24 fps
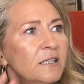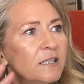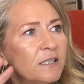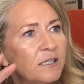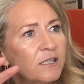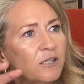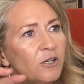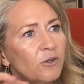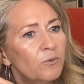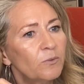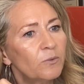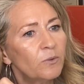
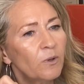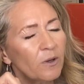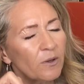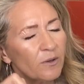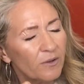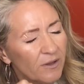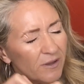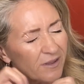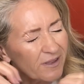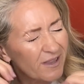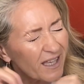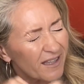
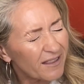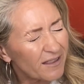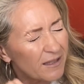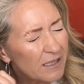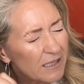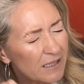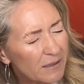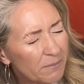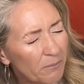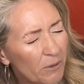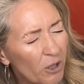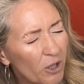So at
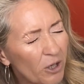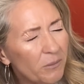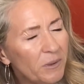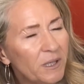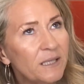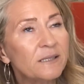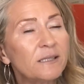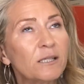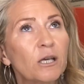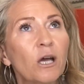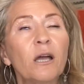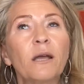this moment
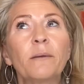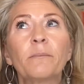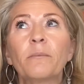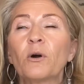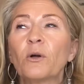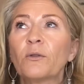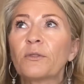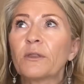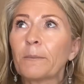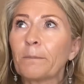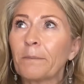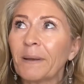in time
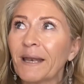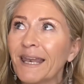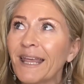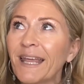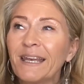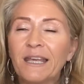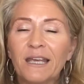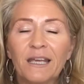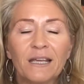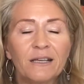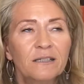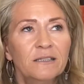on the
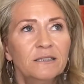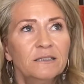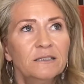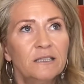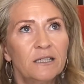planet,